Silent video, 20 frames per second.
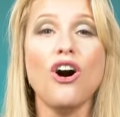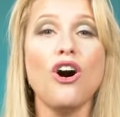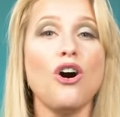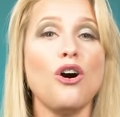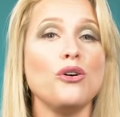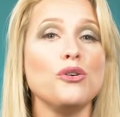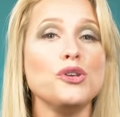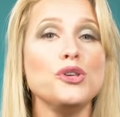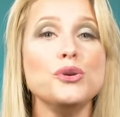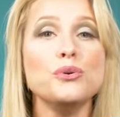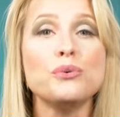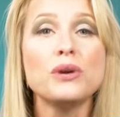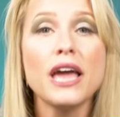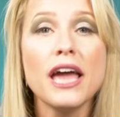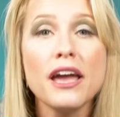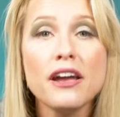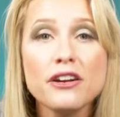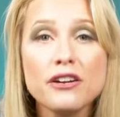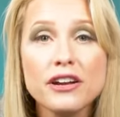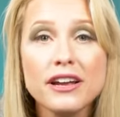all you
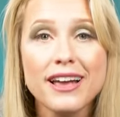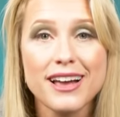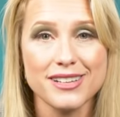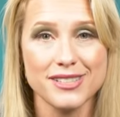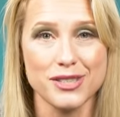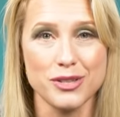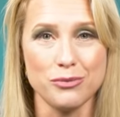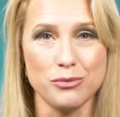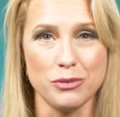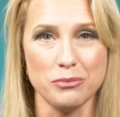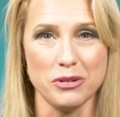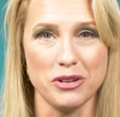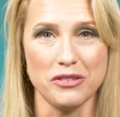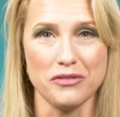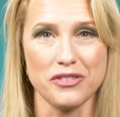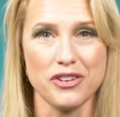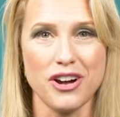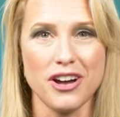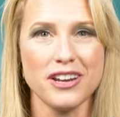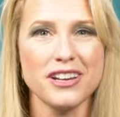carry as the woman
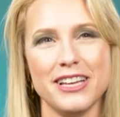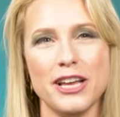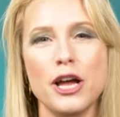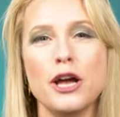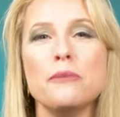of God.